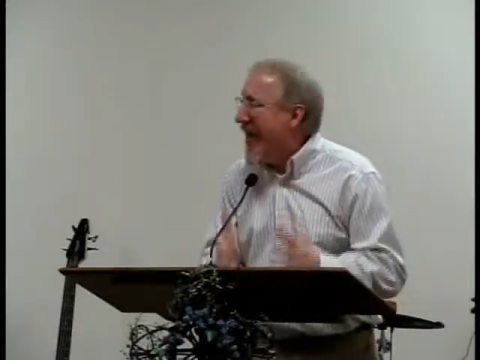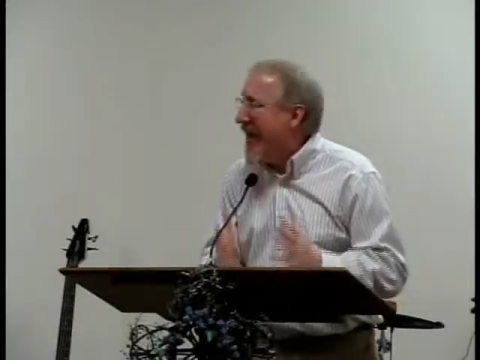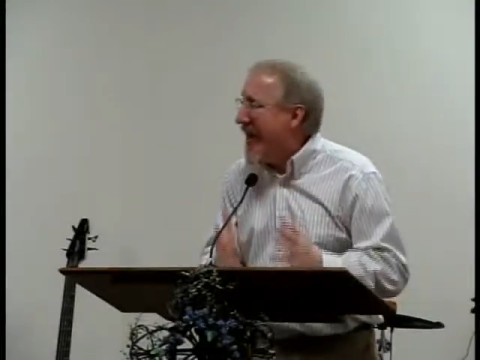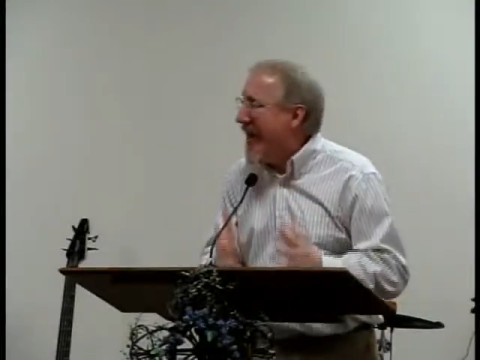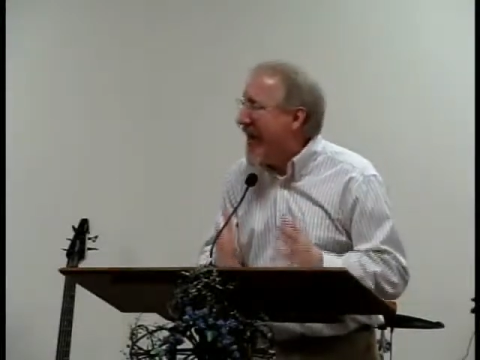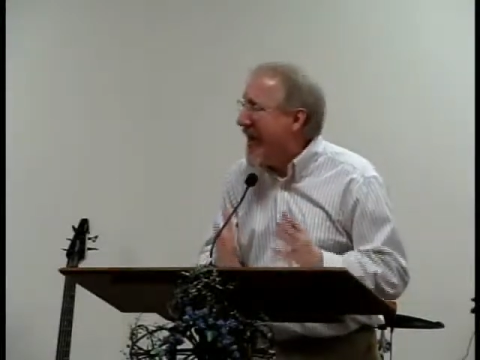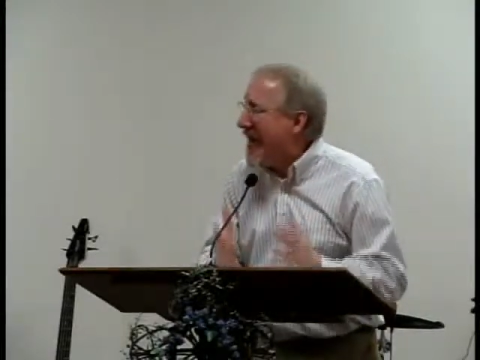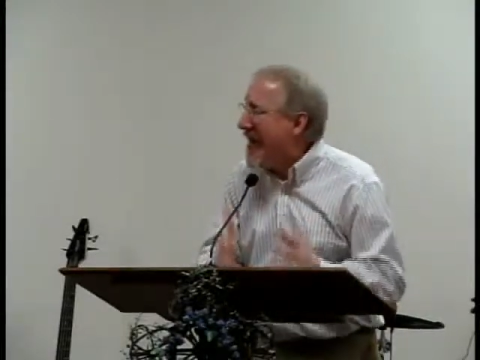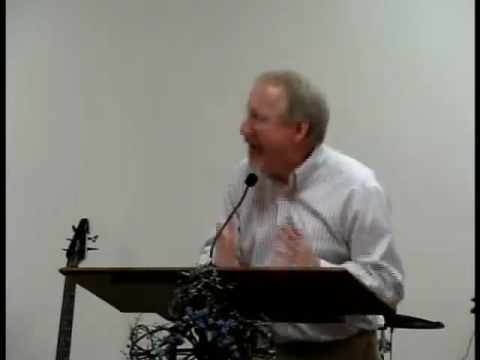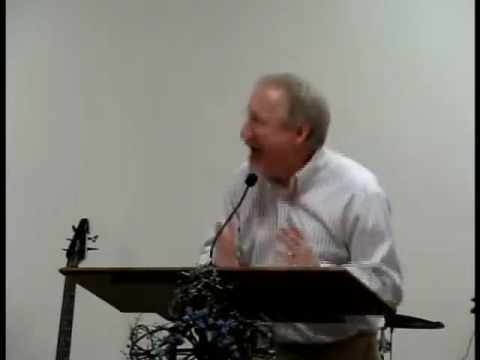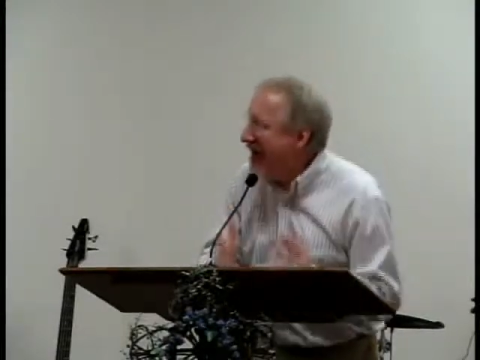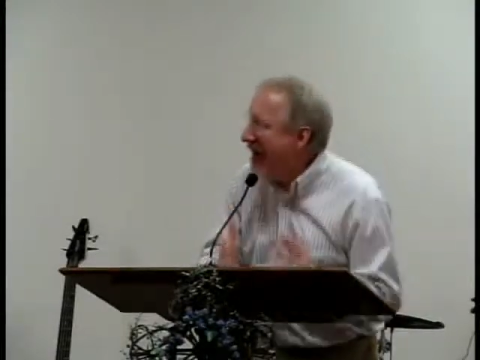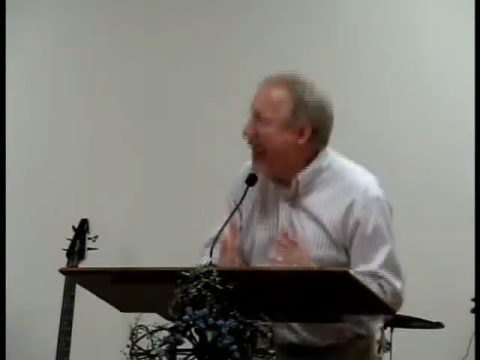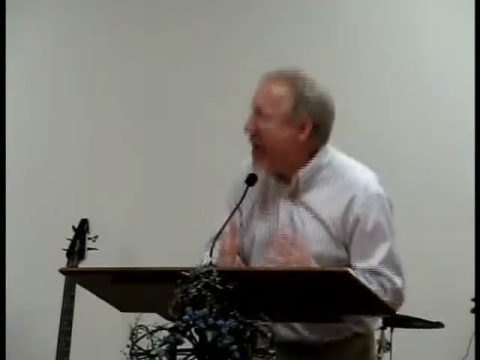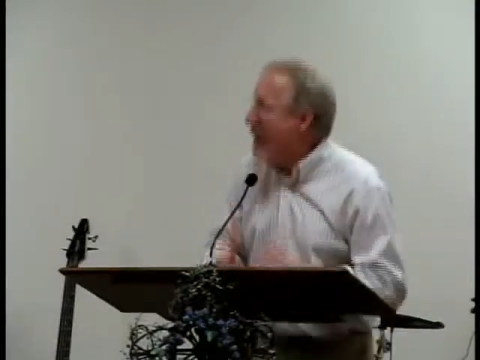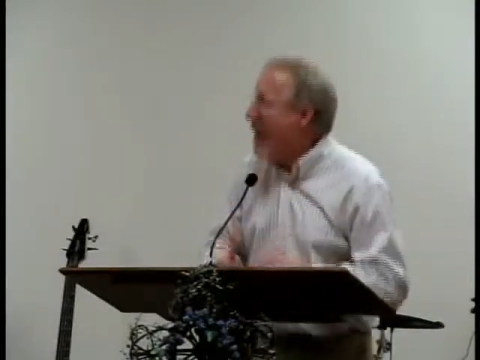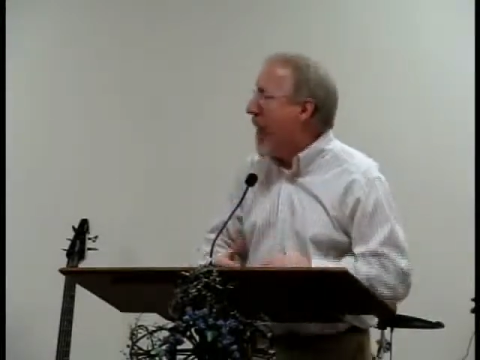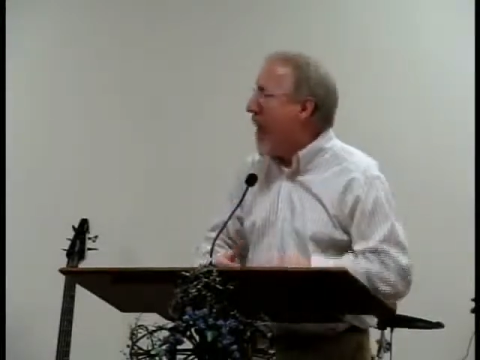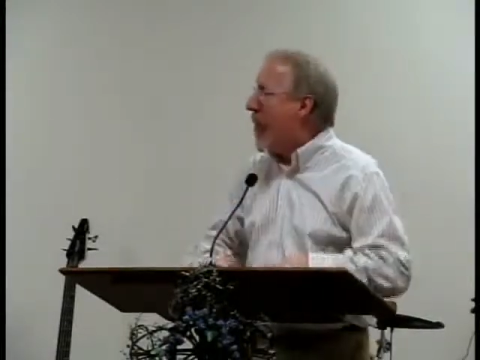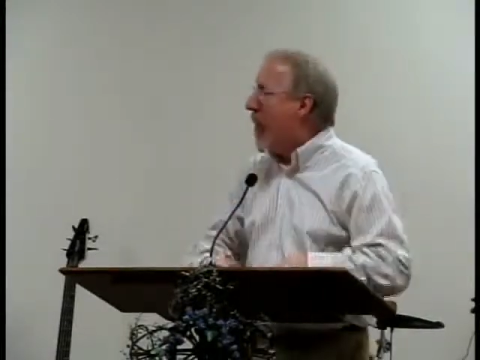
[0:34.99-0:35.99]
and, and dig
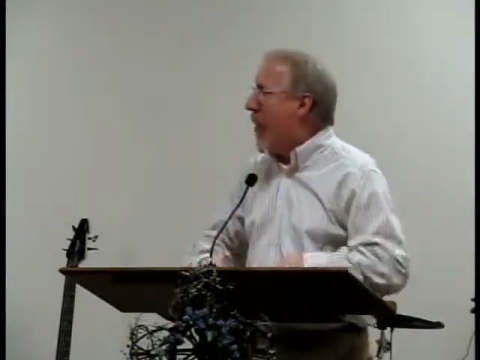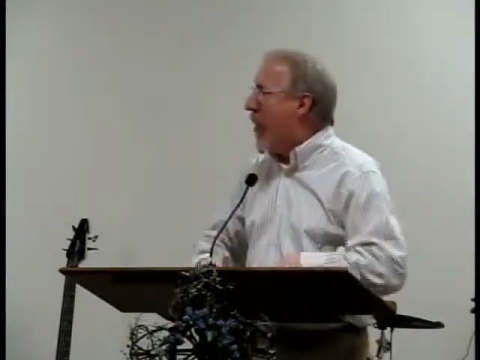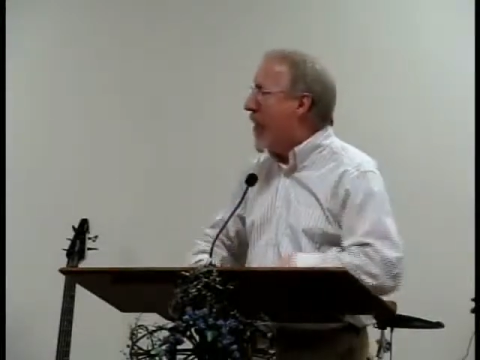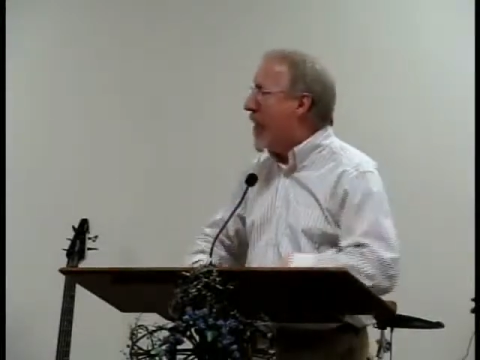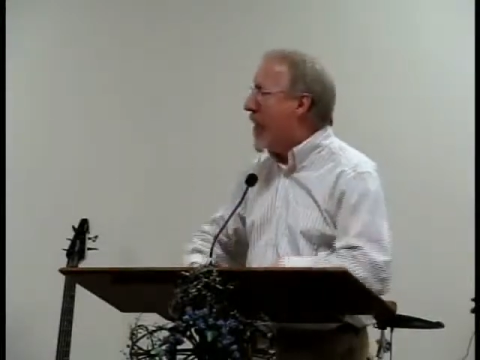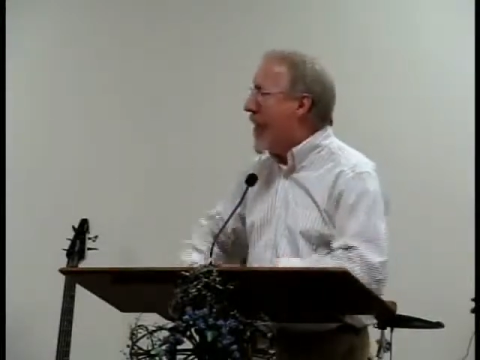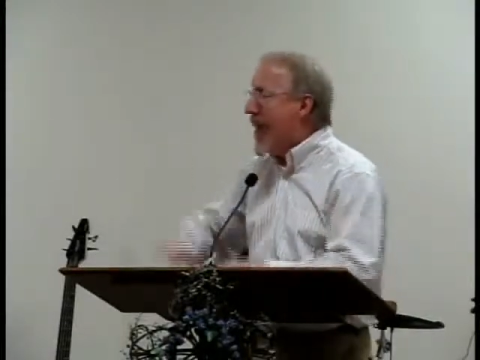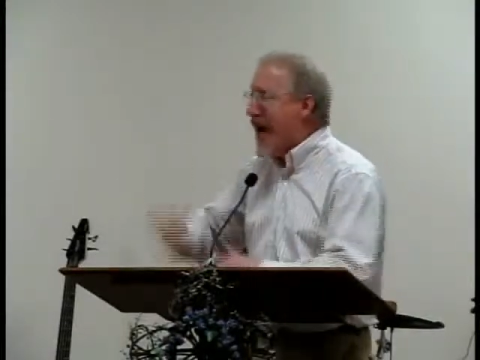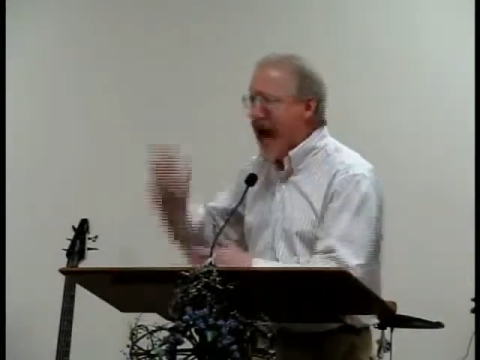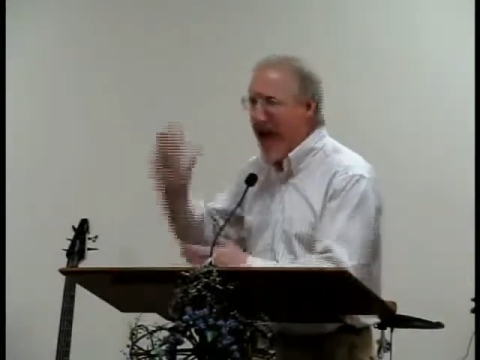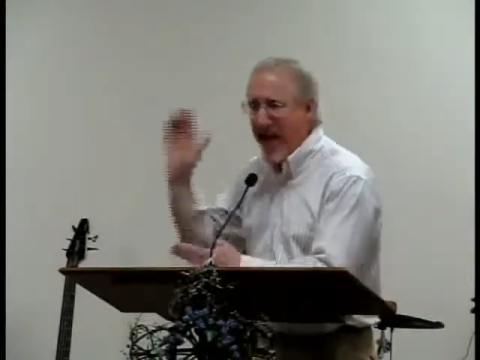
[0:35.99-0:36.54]
into my word,